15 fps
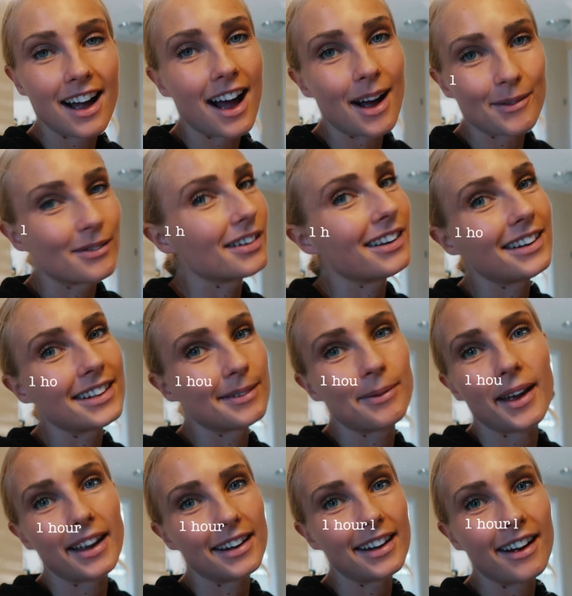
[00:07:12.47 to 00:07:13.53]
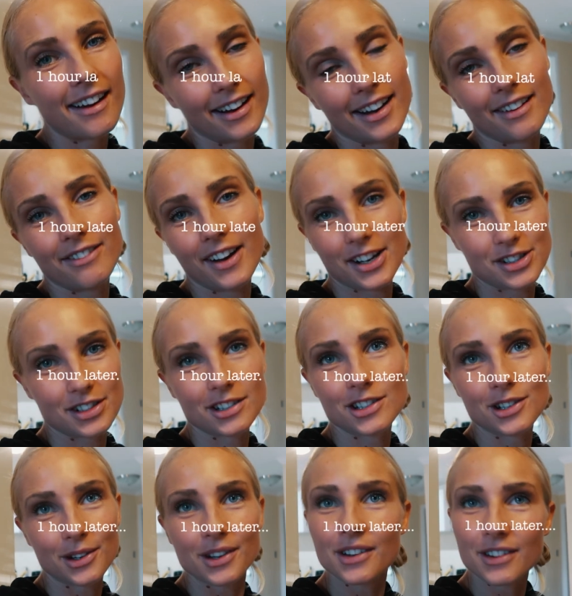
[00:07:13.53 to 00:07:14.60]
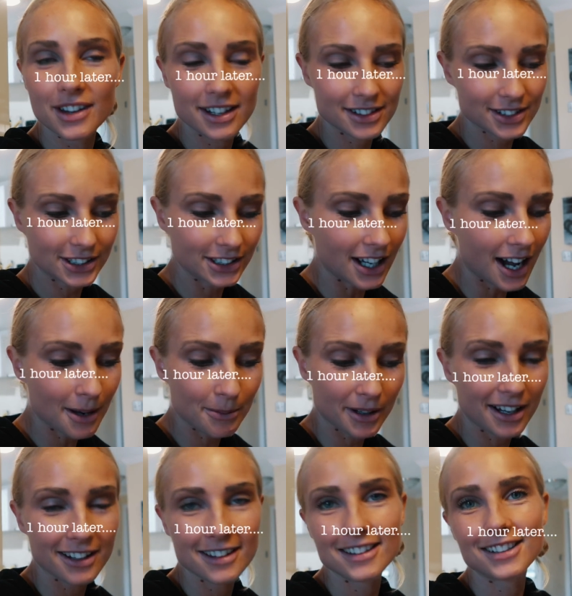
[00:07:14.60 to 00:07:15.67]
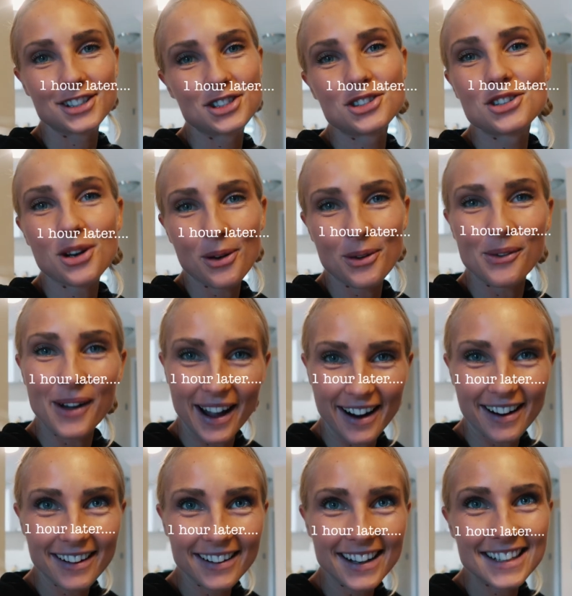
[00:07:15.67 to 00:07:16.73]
I'm really debating on if I should show you this or not because it's so weird.